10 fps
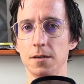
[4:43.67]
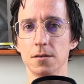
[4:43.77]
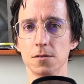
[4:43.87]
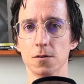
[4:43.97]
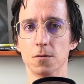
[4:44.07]

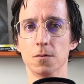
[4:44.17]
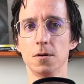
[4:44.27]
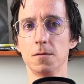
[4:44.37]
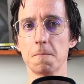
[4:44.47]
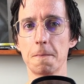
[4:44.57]
So
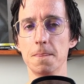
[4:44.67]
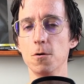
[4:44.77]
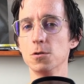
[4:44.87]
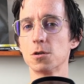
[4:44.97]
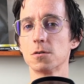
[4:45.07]

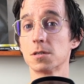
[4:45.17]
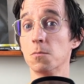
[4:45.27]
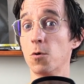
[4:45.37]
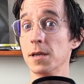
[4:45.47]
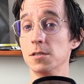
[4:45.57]
those are some
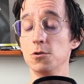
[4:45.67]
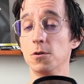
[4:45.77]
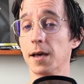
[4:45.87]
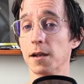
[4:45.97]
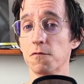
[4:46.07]
ways you can
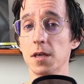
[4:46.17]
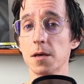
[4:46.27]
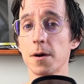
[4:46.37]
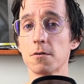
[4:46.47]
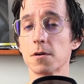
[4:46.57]
kind of think
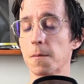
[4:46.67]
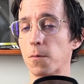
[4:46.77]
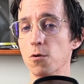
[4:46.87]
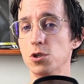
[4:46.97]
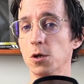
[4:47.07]
about
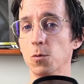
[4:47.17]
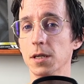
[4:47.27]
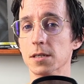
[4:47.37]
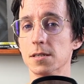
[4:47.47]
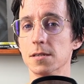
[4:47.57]
approaching
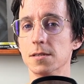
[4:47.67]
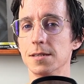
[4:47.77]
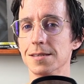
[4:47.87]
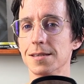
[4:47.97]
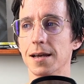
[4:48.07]
weaknesses and
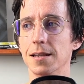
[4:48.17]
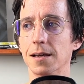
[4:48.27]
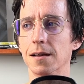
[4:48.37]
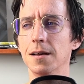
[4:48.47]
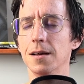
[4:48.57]

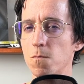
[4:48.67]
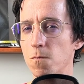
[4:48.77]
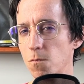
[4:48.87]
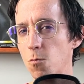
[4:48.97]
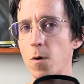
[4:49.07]
deciding,
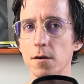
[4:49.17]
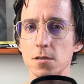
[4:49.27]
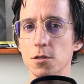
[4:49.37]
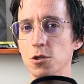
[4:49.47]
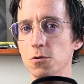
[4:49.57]
where's
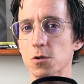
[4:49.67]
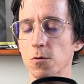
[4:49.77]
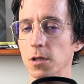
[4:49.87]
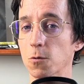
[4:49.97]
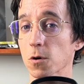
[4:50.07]
the juice
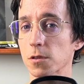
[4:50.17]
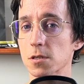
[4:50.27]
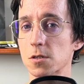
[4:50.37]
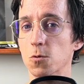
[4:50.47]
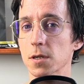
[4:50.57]
really worth the
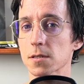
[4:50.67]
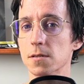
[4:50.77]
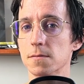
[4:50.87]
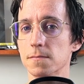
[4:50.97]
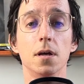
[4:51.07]

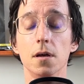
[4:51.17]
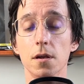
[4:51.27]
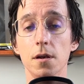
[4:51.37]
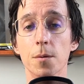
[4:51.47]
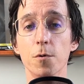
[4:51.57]
squeeze?
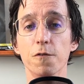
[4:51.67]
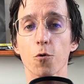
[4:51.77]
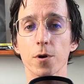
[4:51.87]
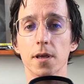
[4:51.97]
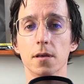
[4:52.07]
Number
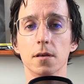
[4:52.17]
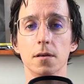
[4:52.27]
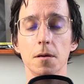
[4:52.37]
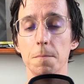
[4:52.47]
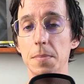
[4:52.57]
40,
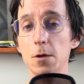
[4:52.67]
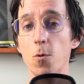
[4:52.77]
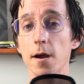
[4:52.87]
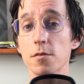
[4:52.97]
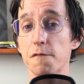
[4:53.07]

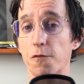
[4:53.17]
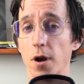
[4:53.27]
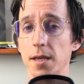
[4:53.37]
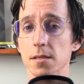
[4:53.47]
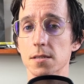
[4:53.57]
beware the
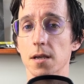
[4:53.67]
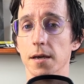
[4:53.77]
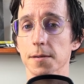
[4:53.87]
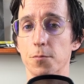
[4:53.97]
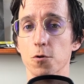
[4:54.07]
Frankenstein
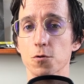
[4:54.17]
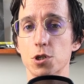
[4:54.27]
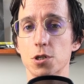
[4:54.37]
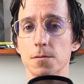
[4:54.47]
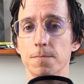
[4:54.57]
approach.